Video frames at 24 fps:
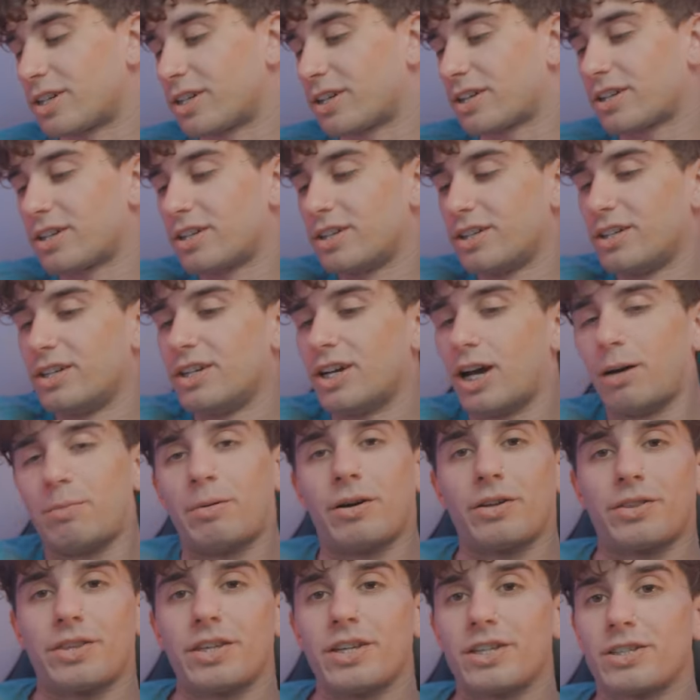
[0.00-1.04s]
think
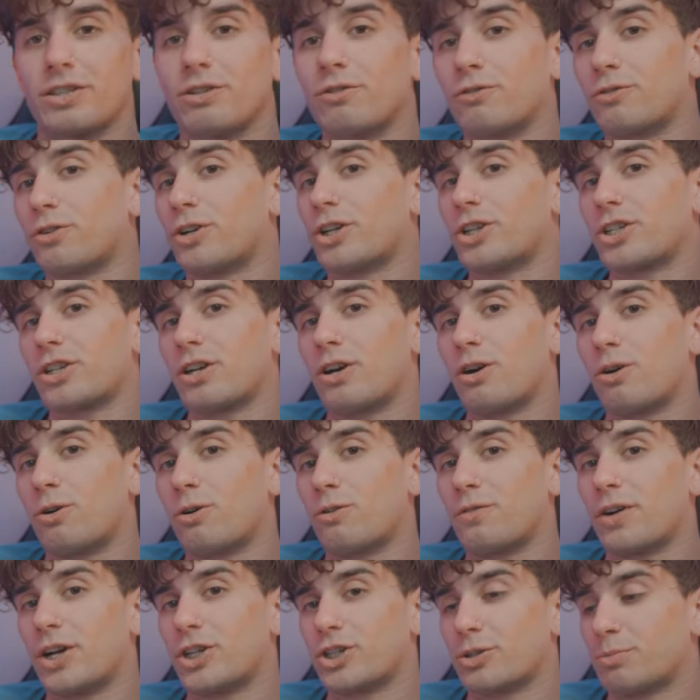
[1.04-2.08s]
about this or
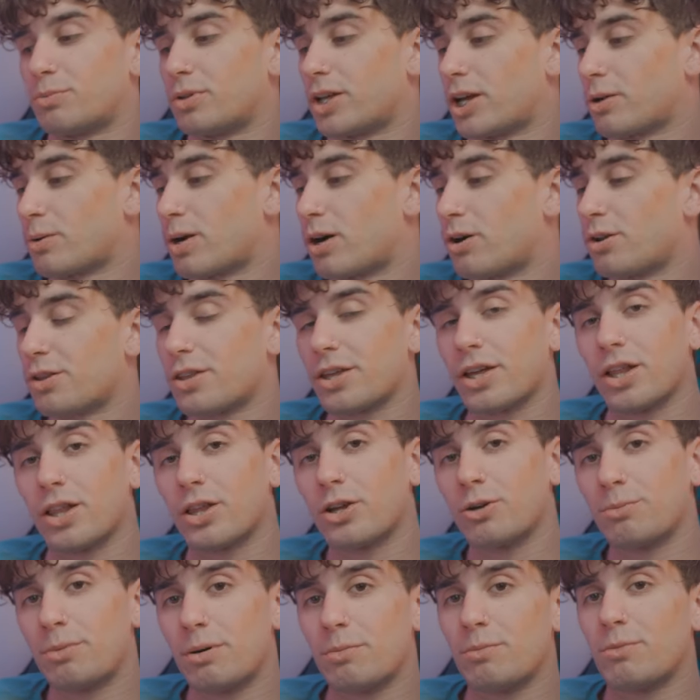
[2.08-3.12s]
if I should play around with it a
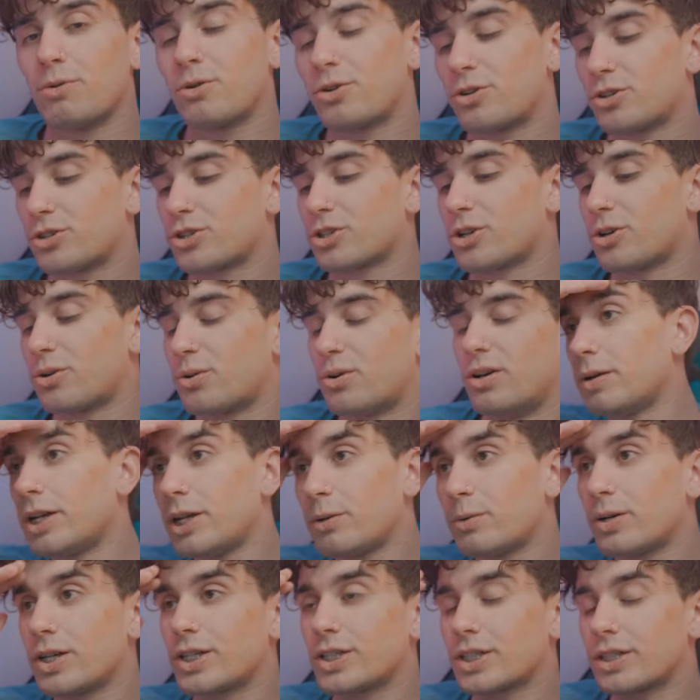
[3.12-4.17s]
little bit more. So, but
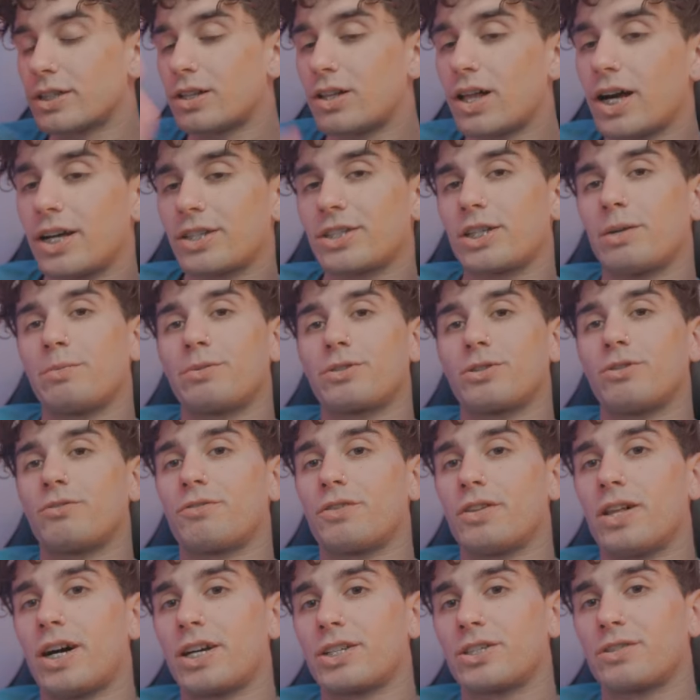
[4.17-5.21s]
anyways, in the last episode of
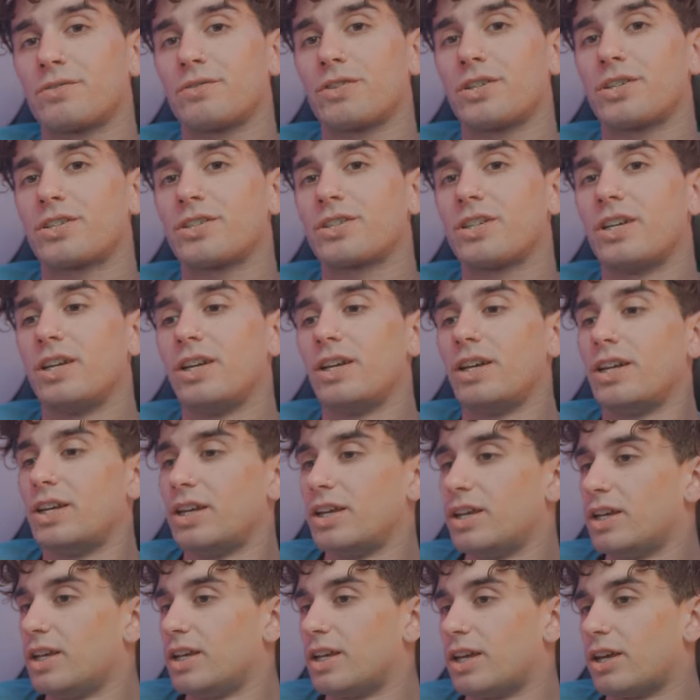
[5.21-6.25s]
The Last of Us,
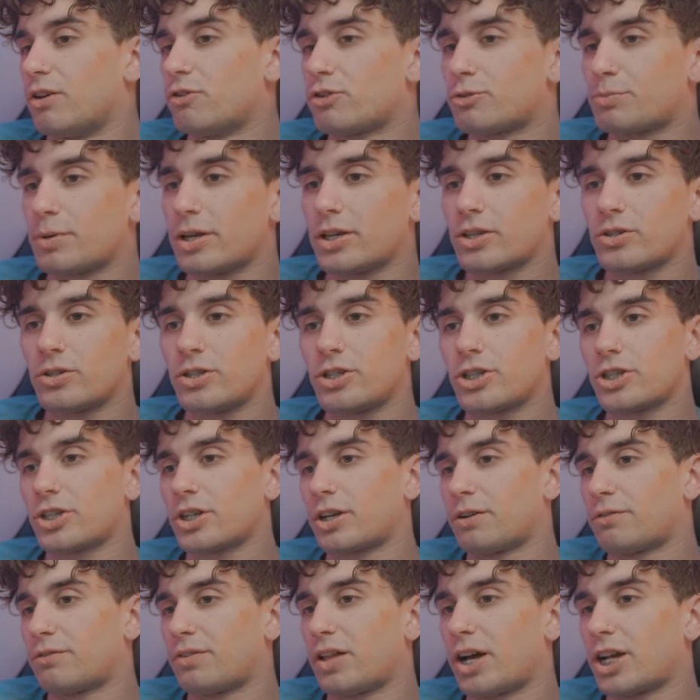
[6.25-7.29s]
it was basically just
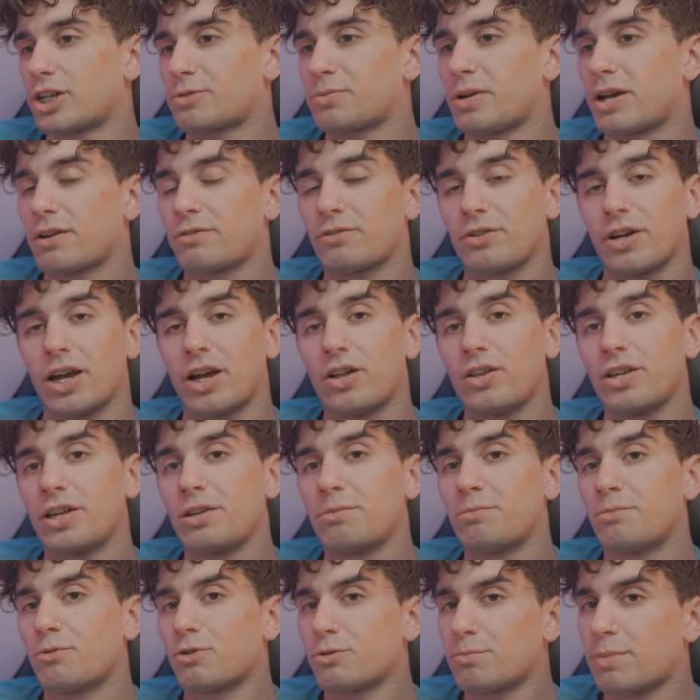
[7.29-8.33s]
like a flashback for
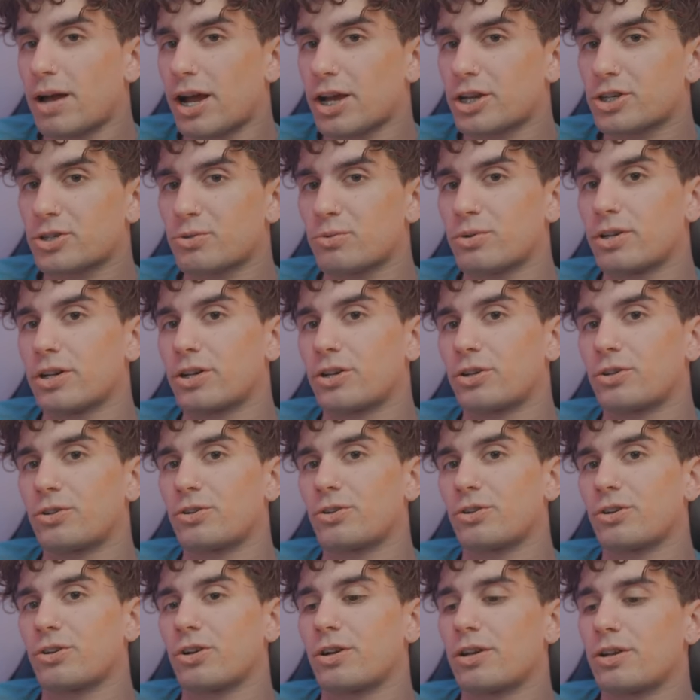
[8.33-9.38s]
Ellie, more backstory on
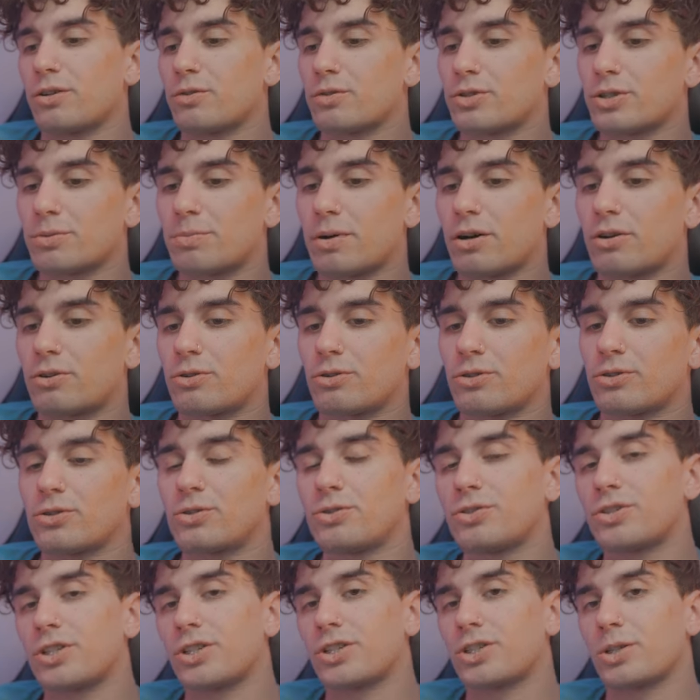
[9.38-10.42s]
her. It was about her
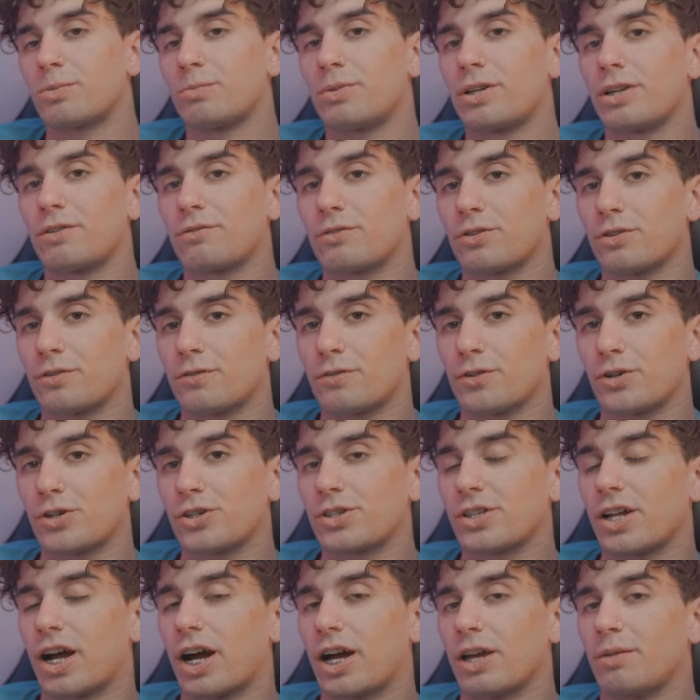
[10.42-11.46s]
losing somebody for the
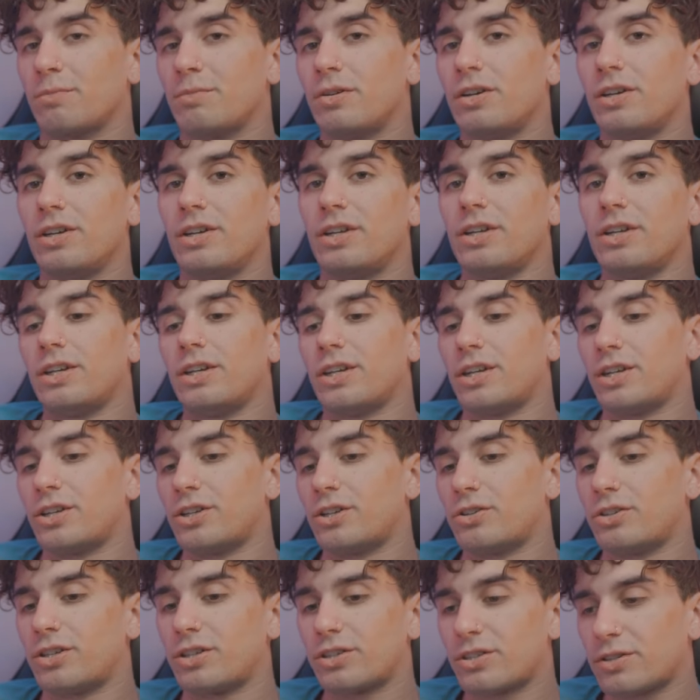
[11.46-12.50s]
first time, you
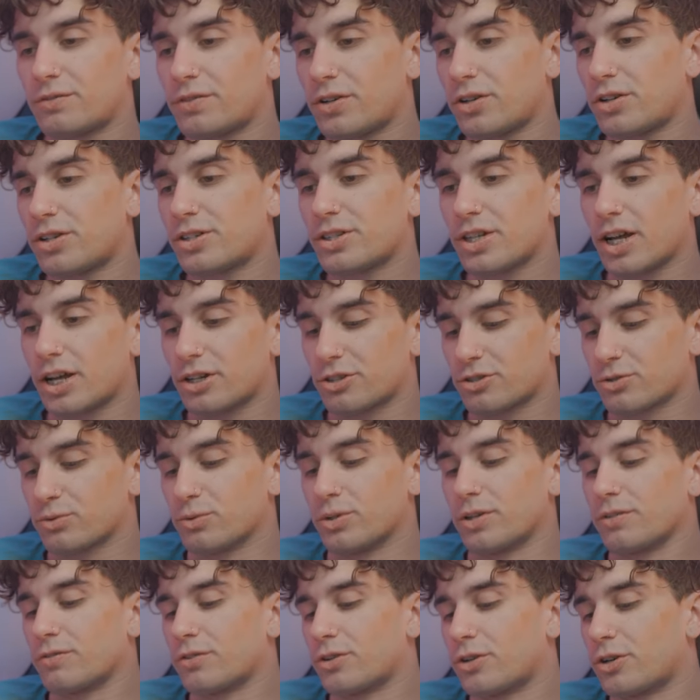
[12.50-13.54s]
know, and it's a very sad
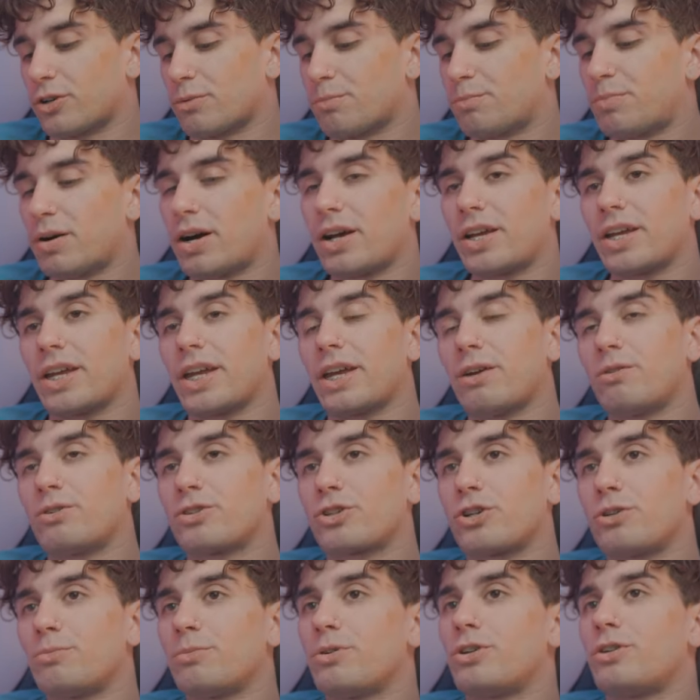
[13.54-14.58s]
story for her, but it
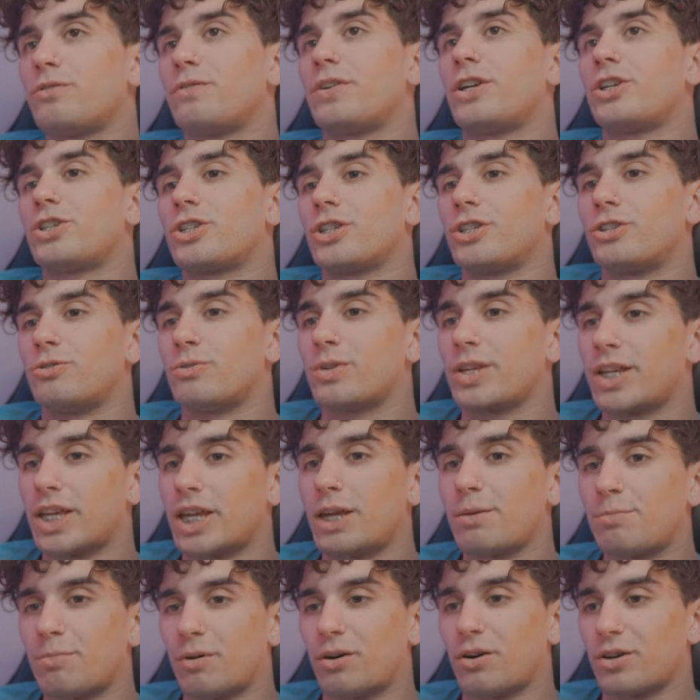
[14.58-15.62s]
was her motivation to
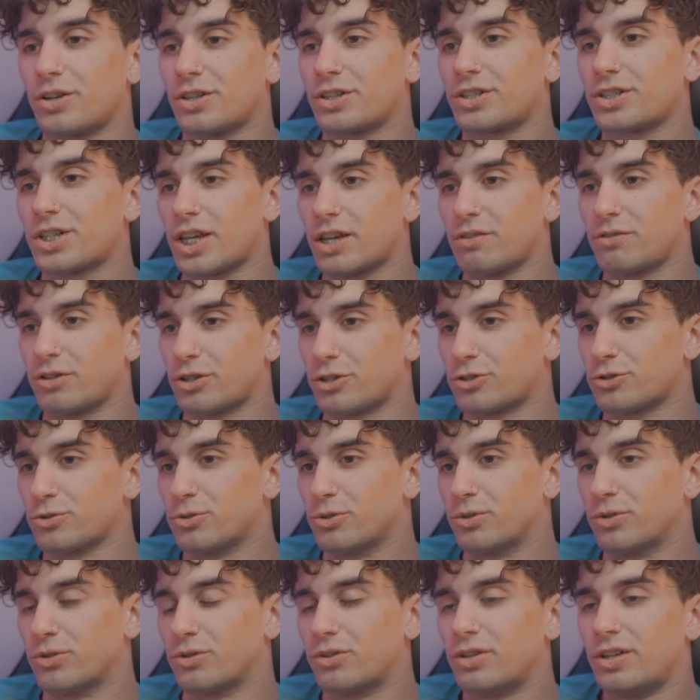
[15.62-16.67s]
keep on saving
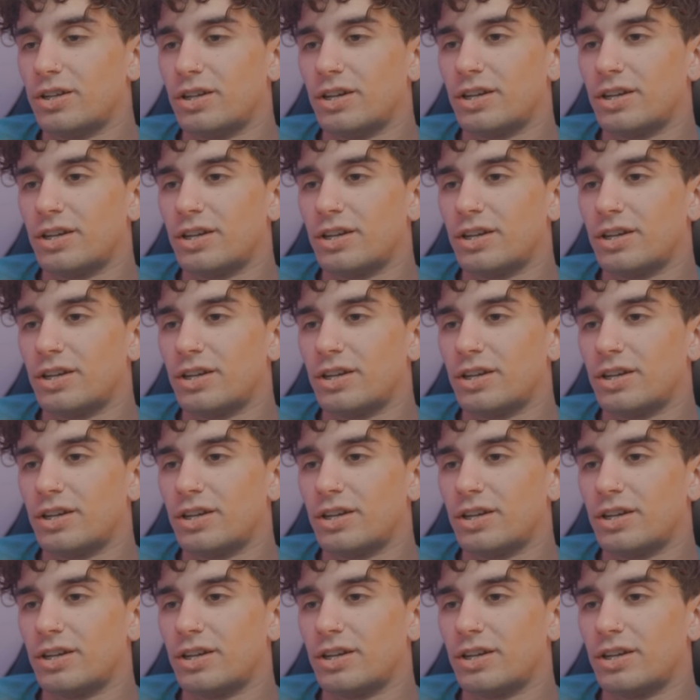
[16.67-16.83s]
Joel.